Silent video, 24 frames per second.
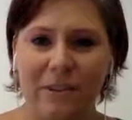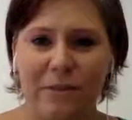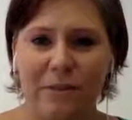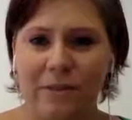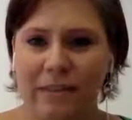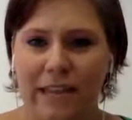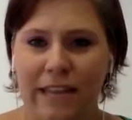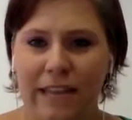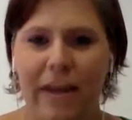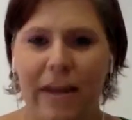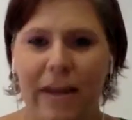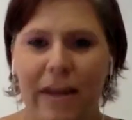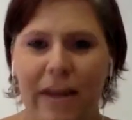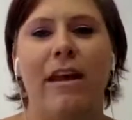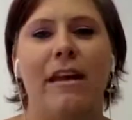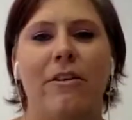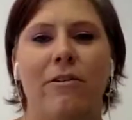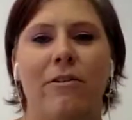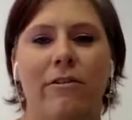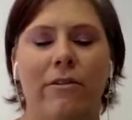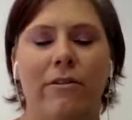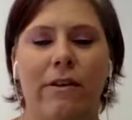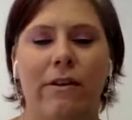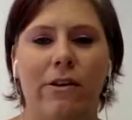scary, and
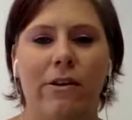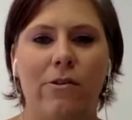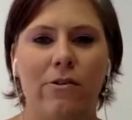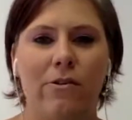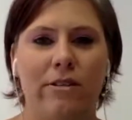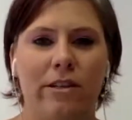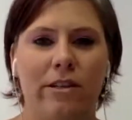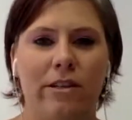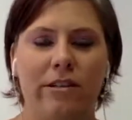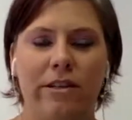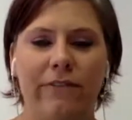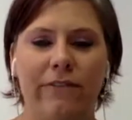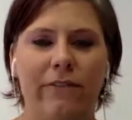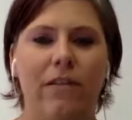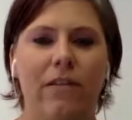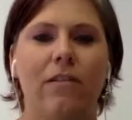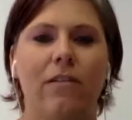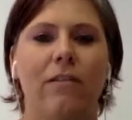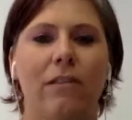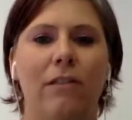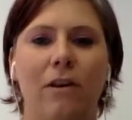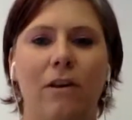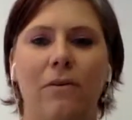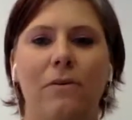you start to feel
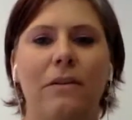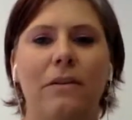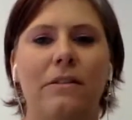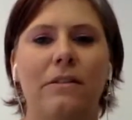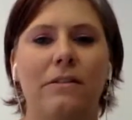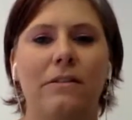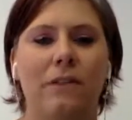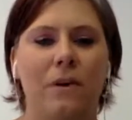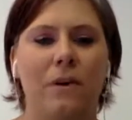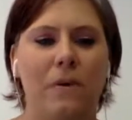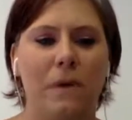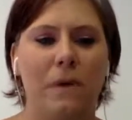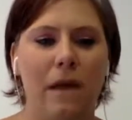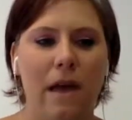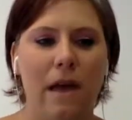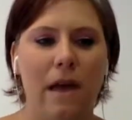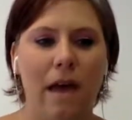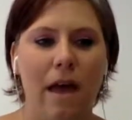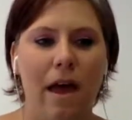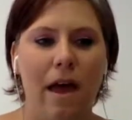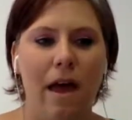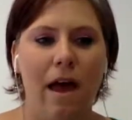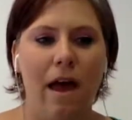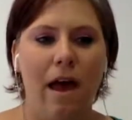alone. And so
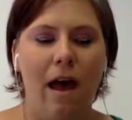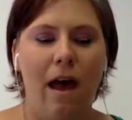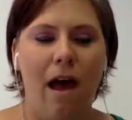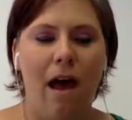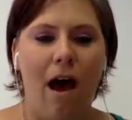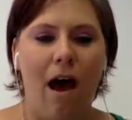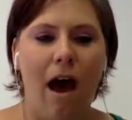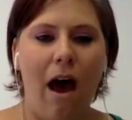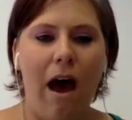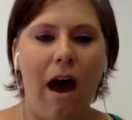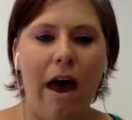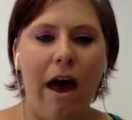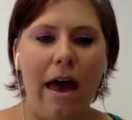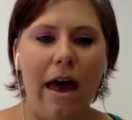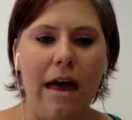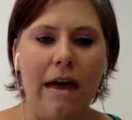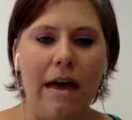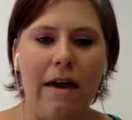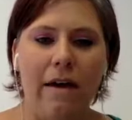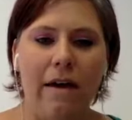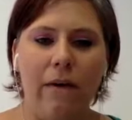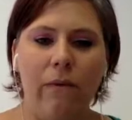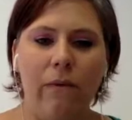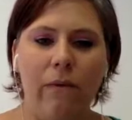
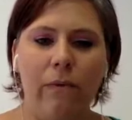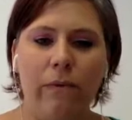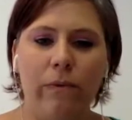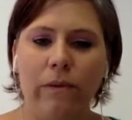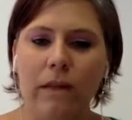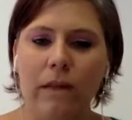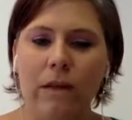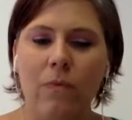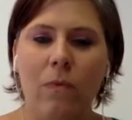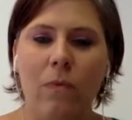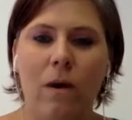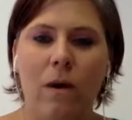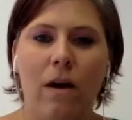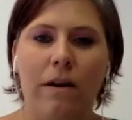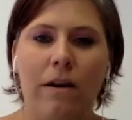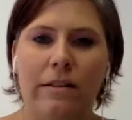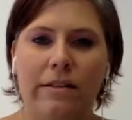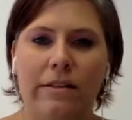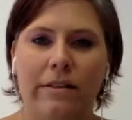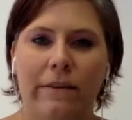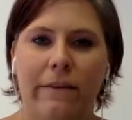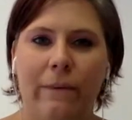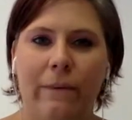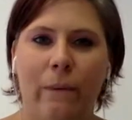I really
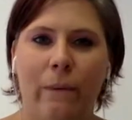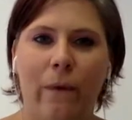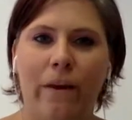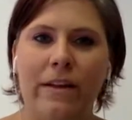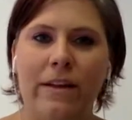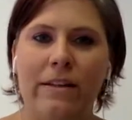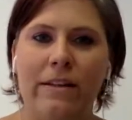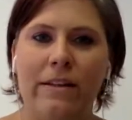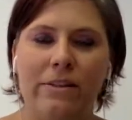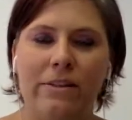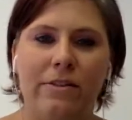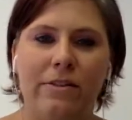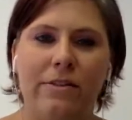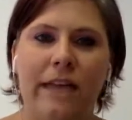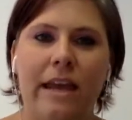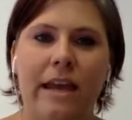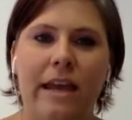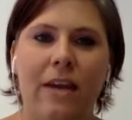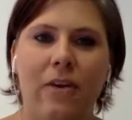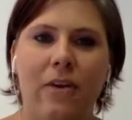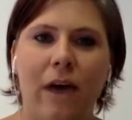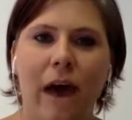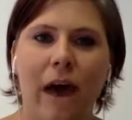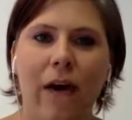wanted to
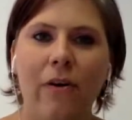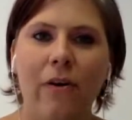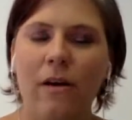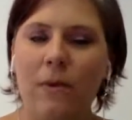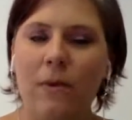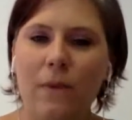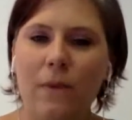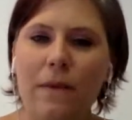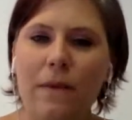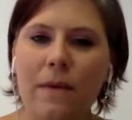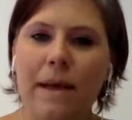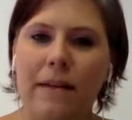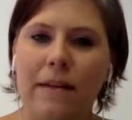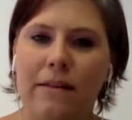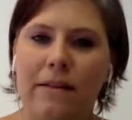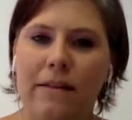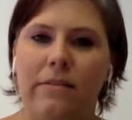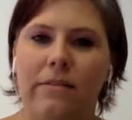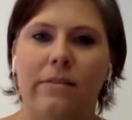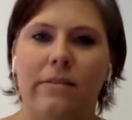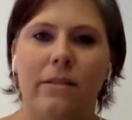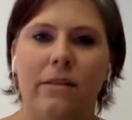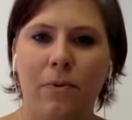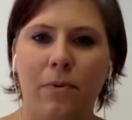say, how can we
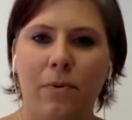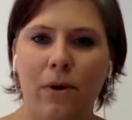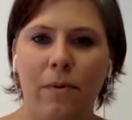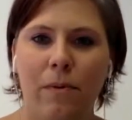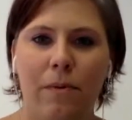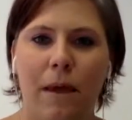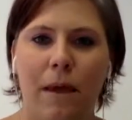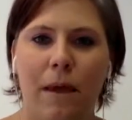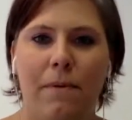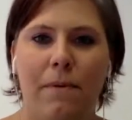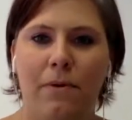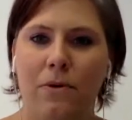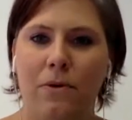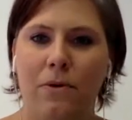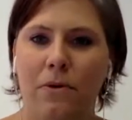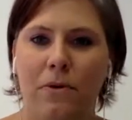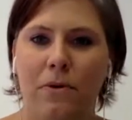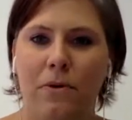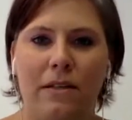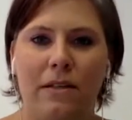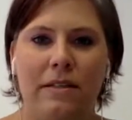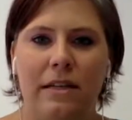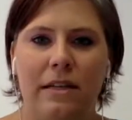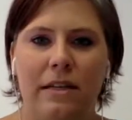best support people who
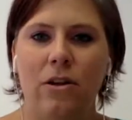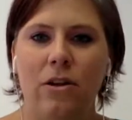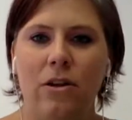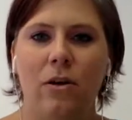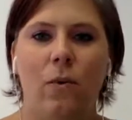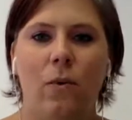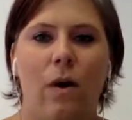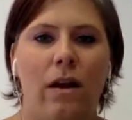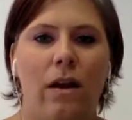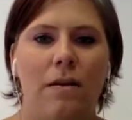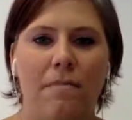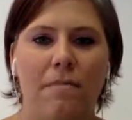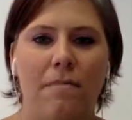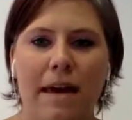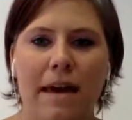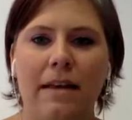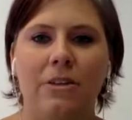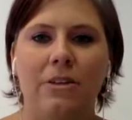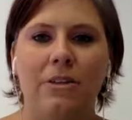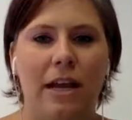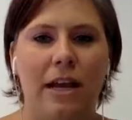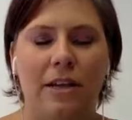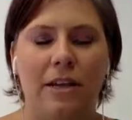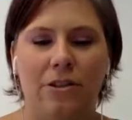continue to want to make
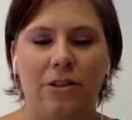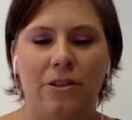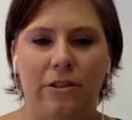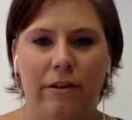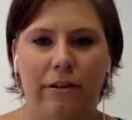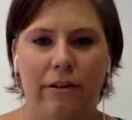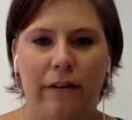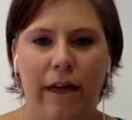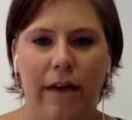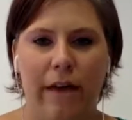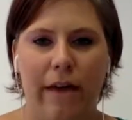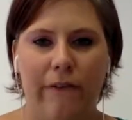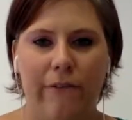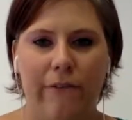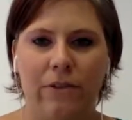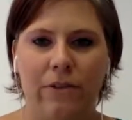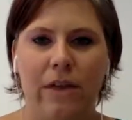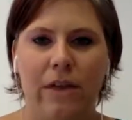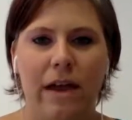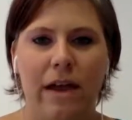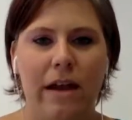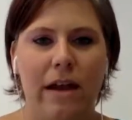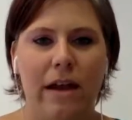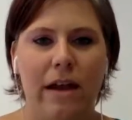a change in their life, so
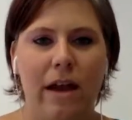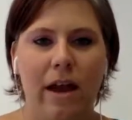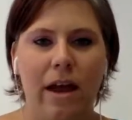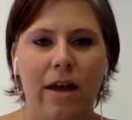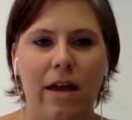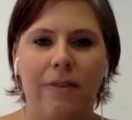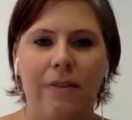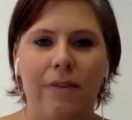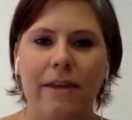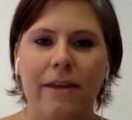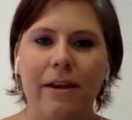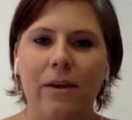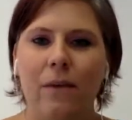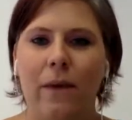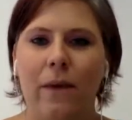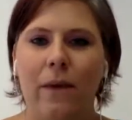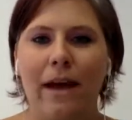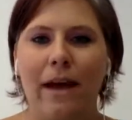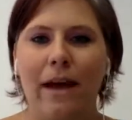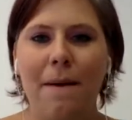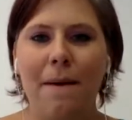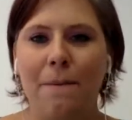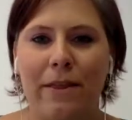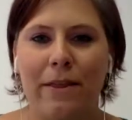that they don't
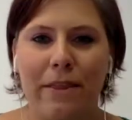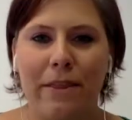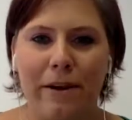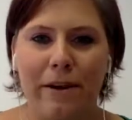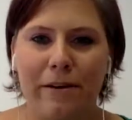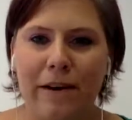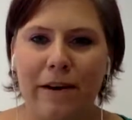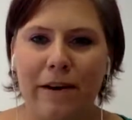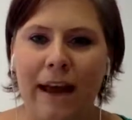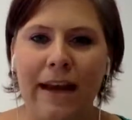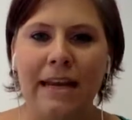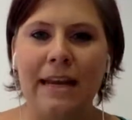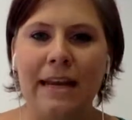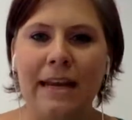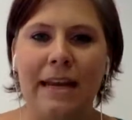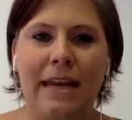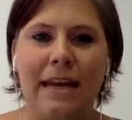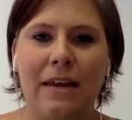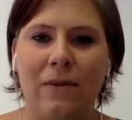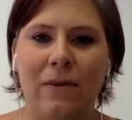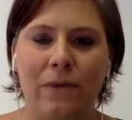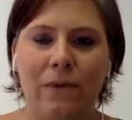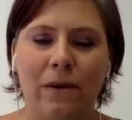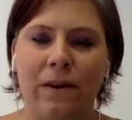wake up when they're
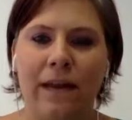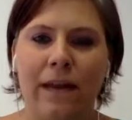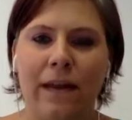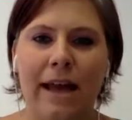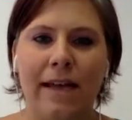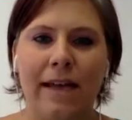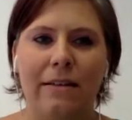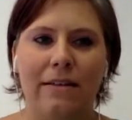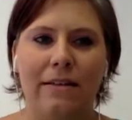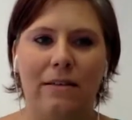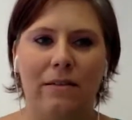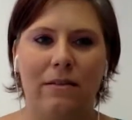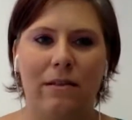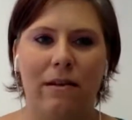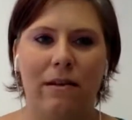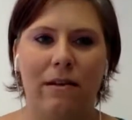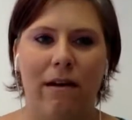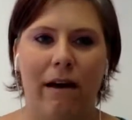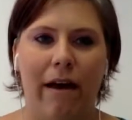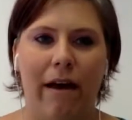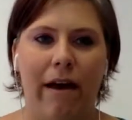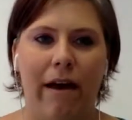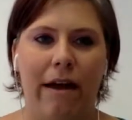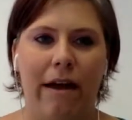90 and realize,
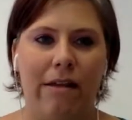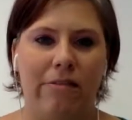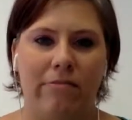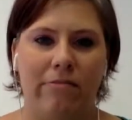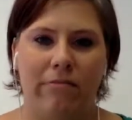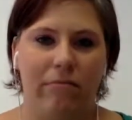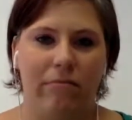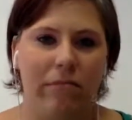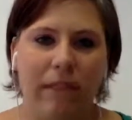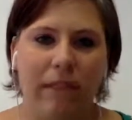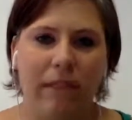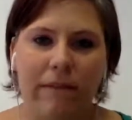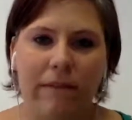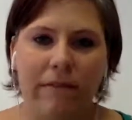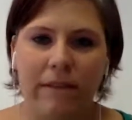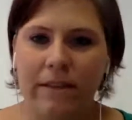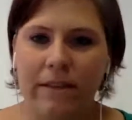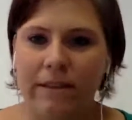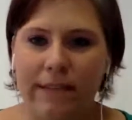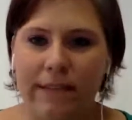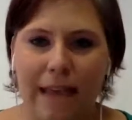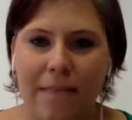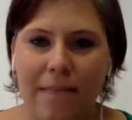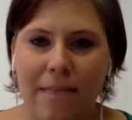I lived
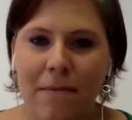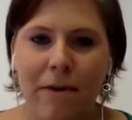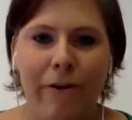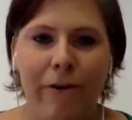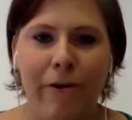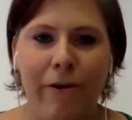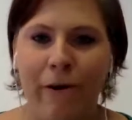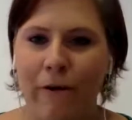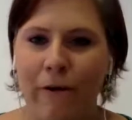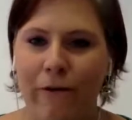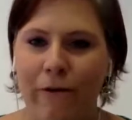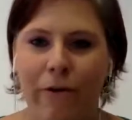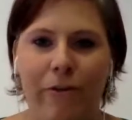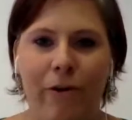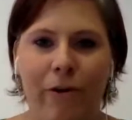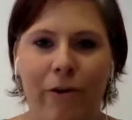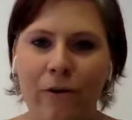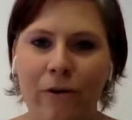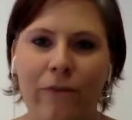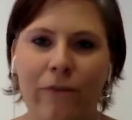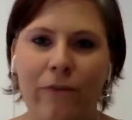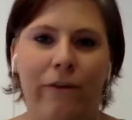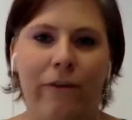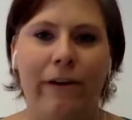the same year over and
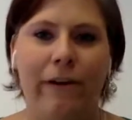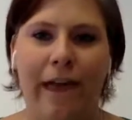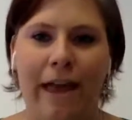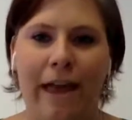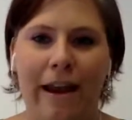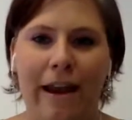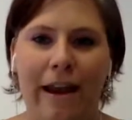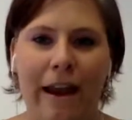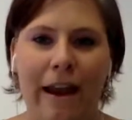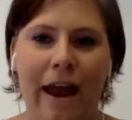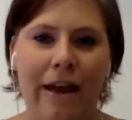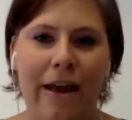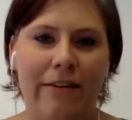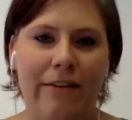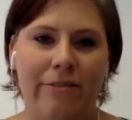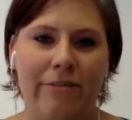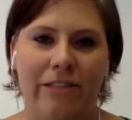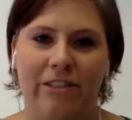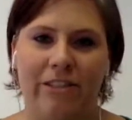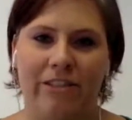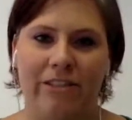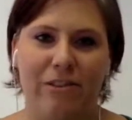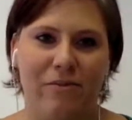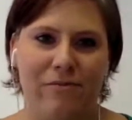over again, and I
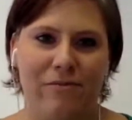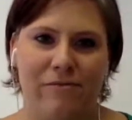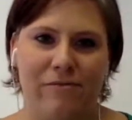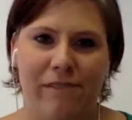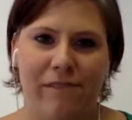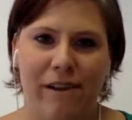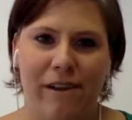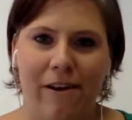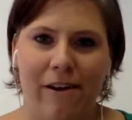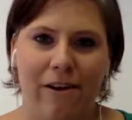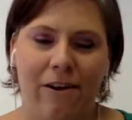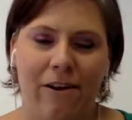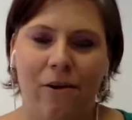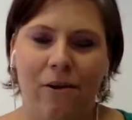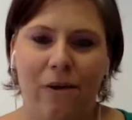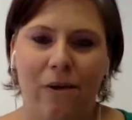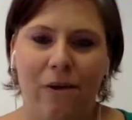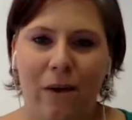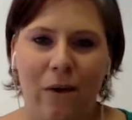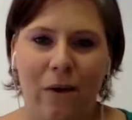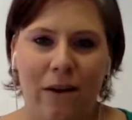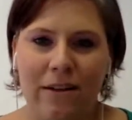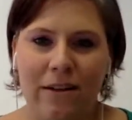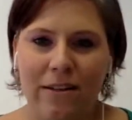just don't know what
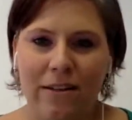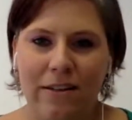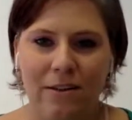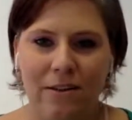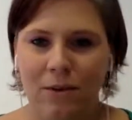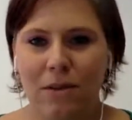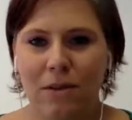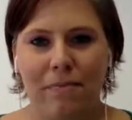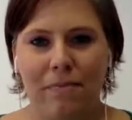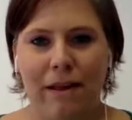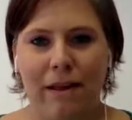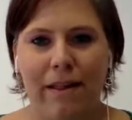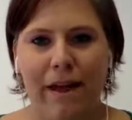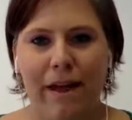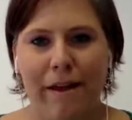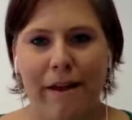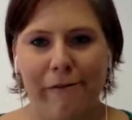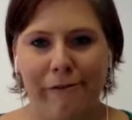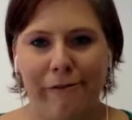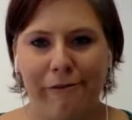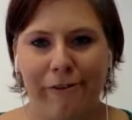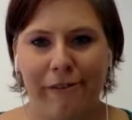I wanted to do with my life.